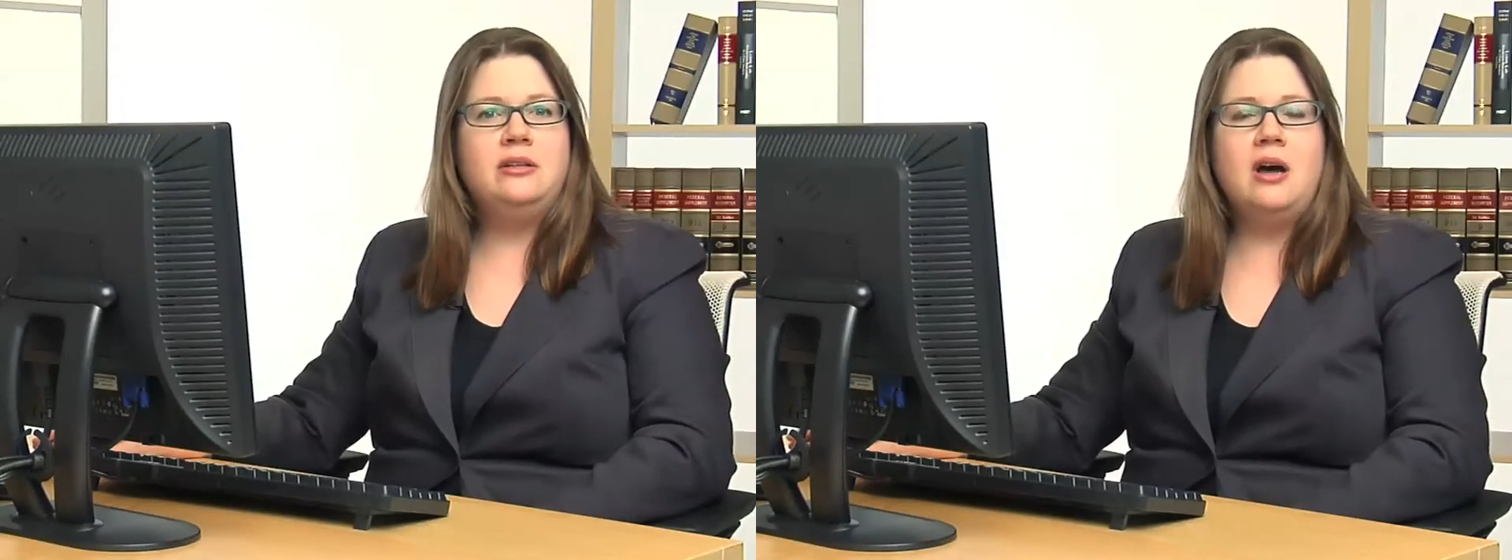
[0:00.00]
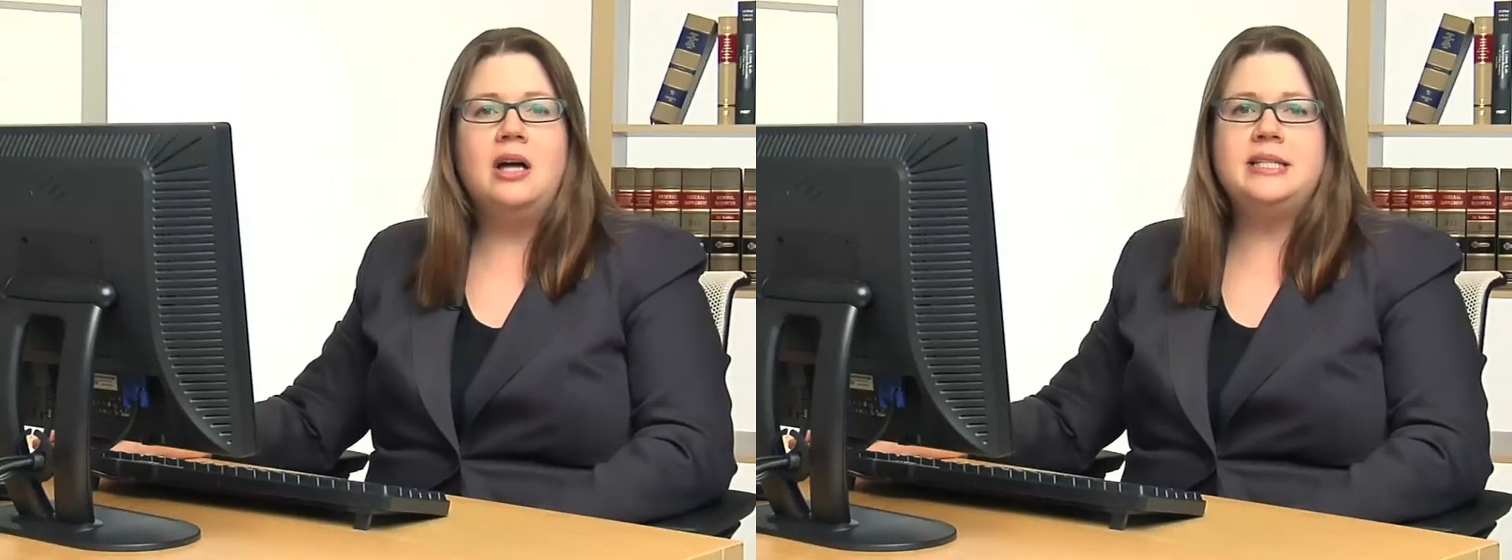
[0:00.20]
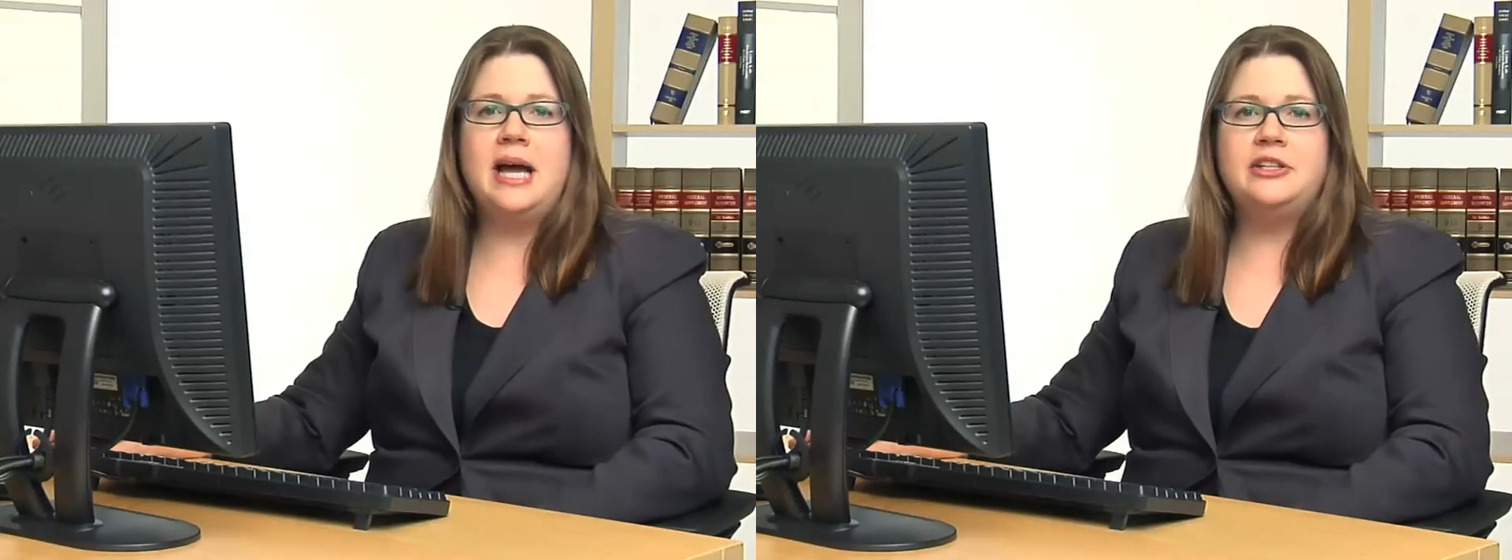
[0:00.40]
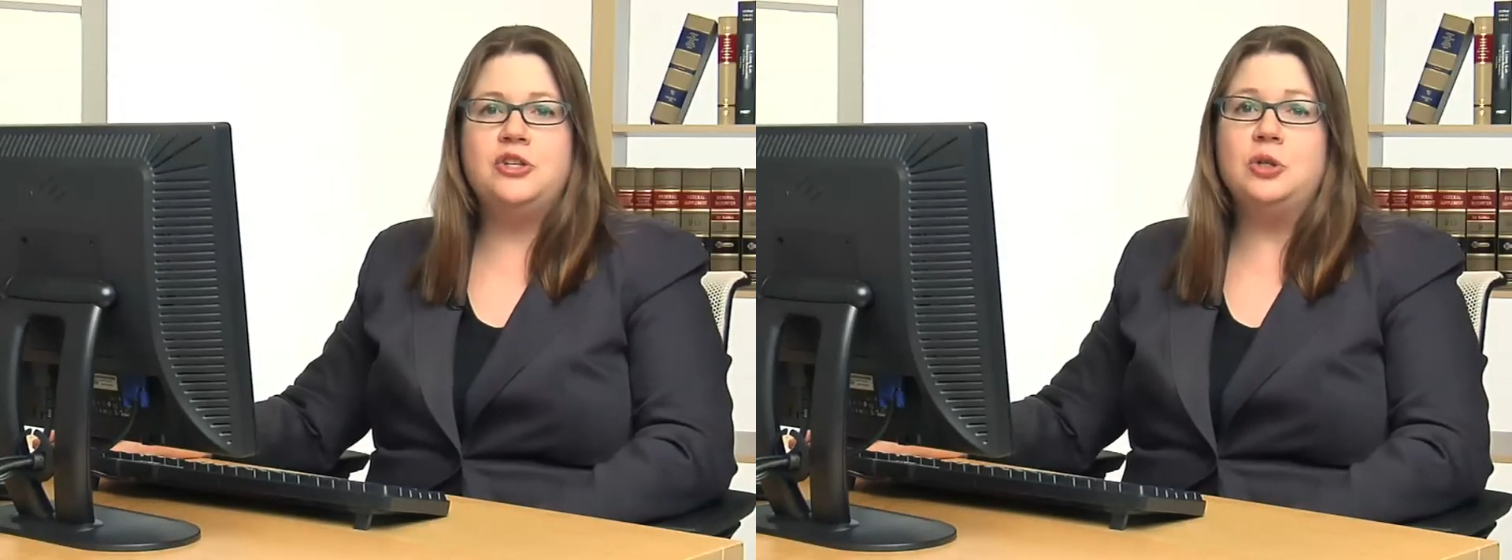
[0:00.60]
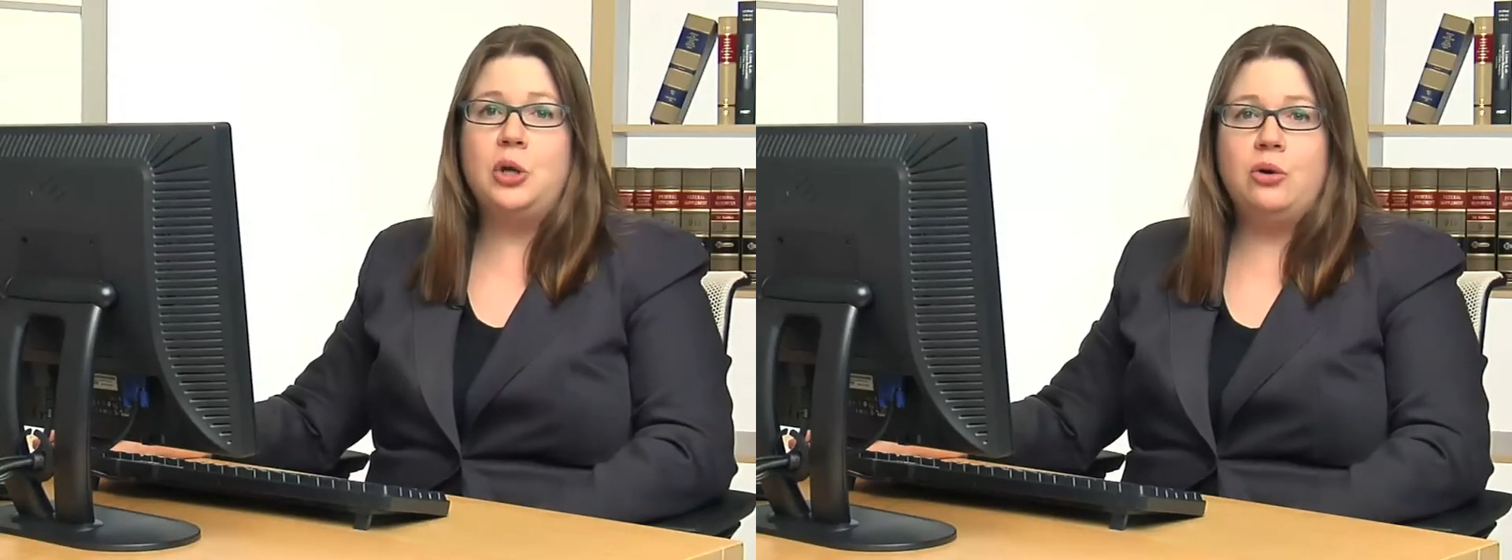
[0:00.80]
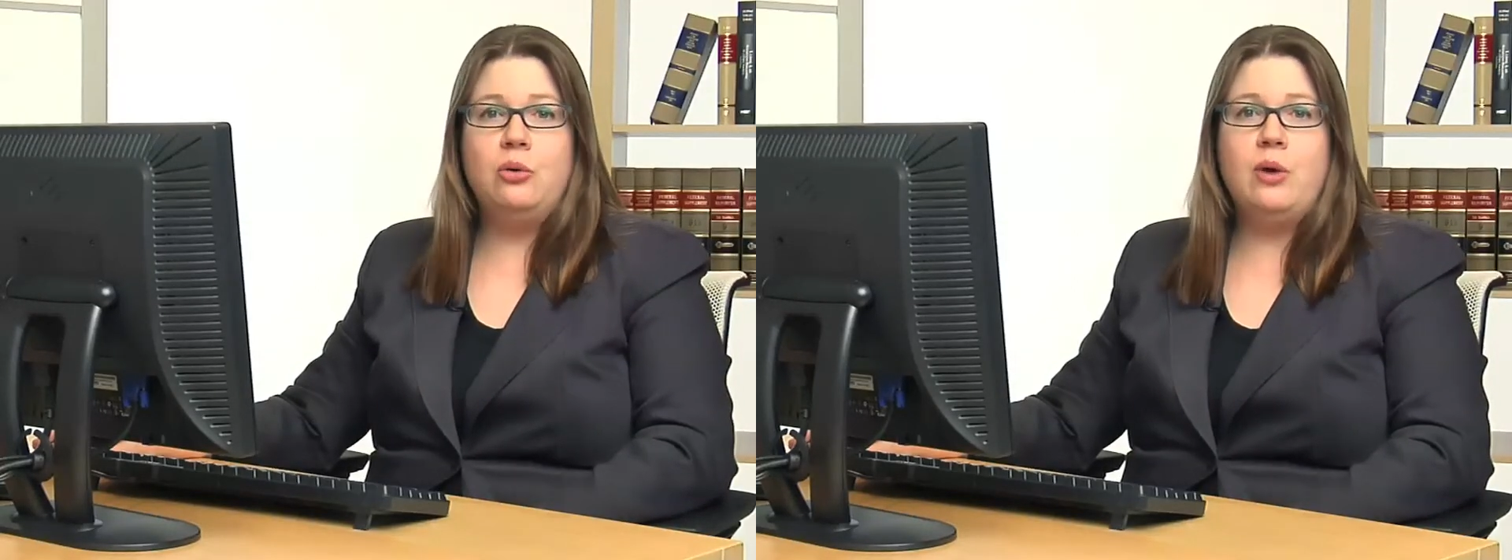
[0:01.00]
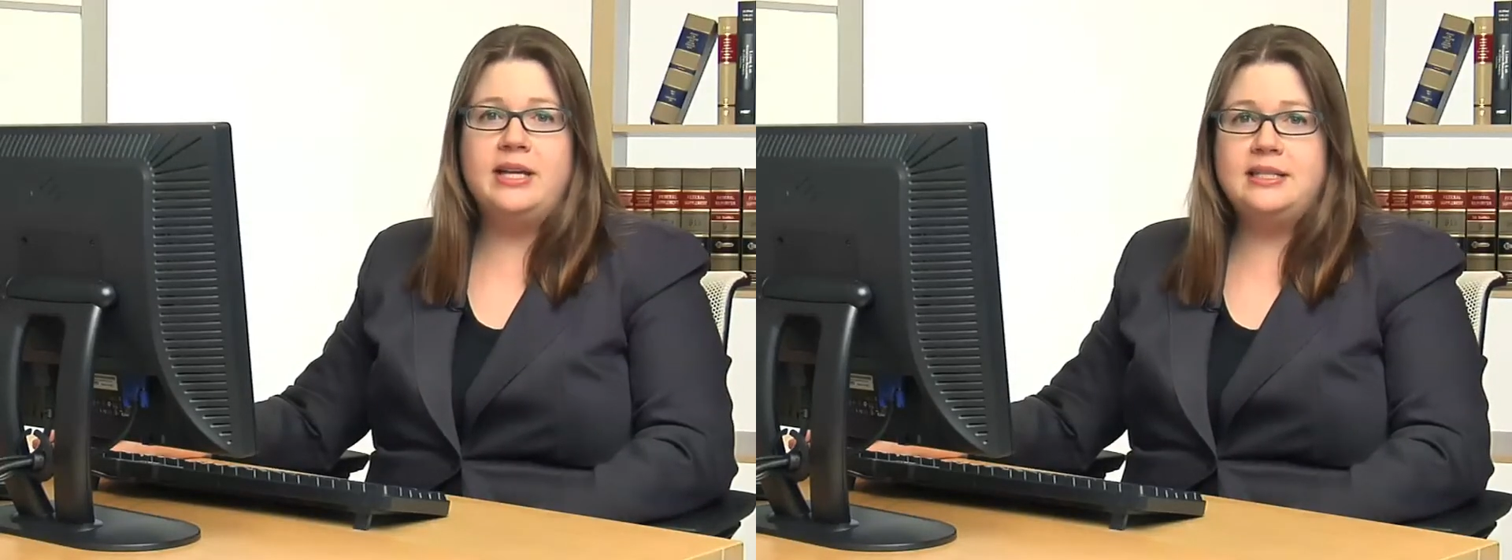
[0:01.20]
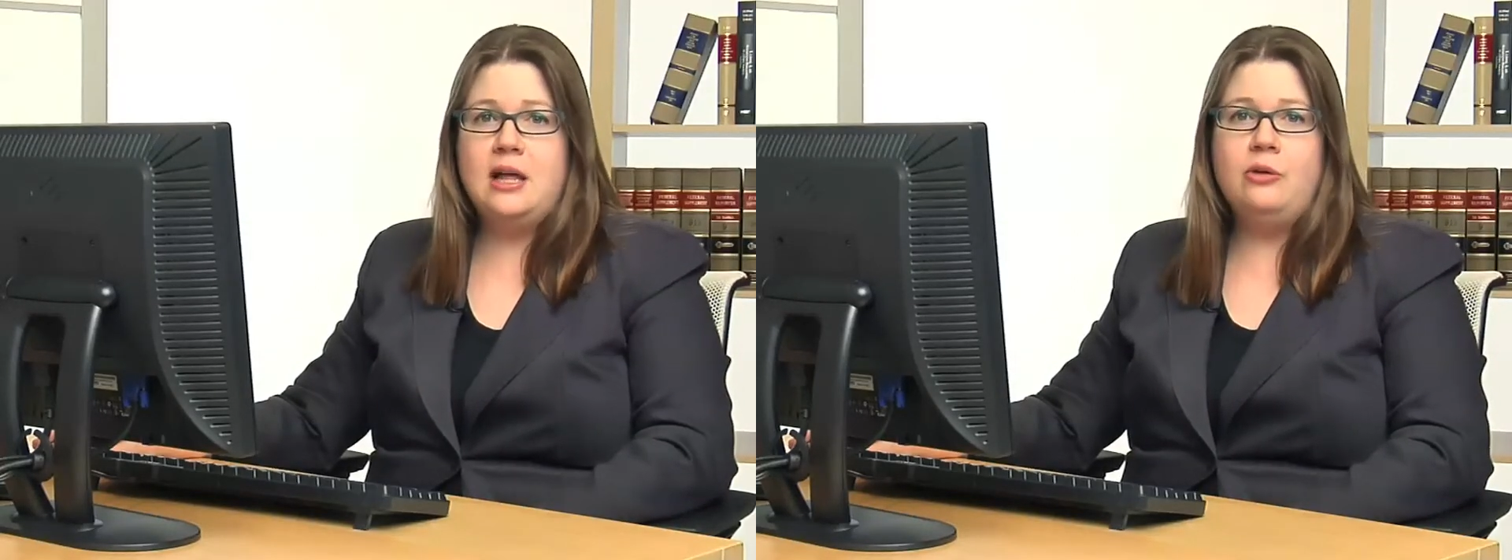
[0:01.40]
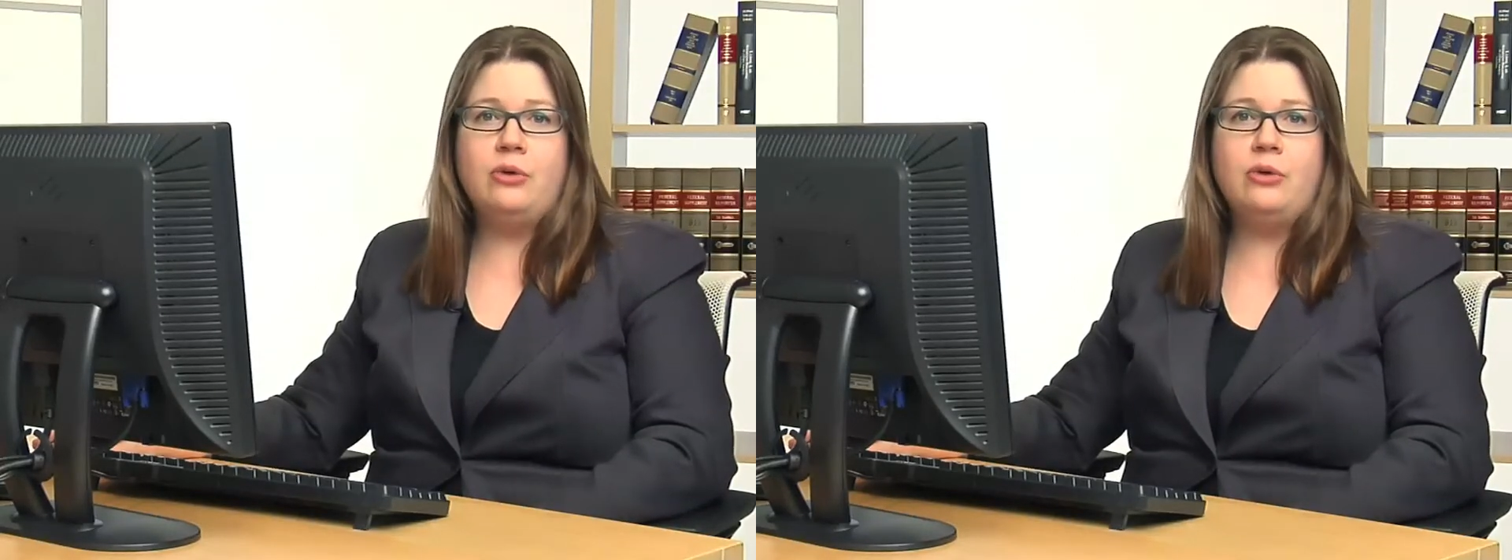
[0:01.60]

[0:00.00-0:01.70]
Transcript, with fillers: contact your local Westlaw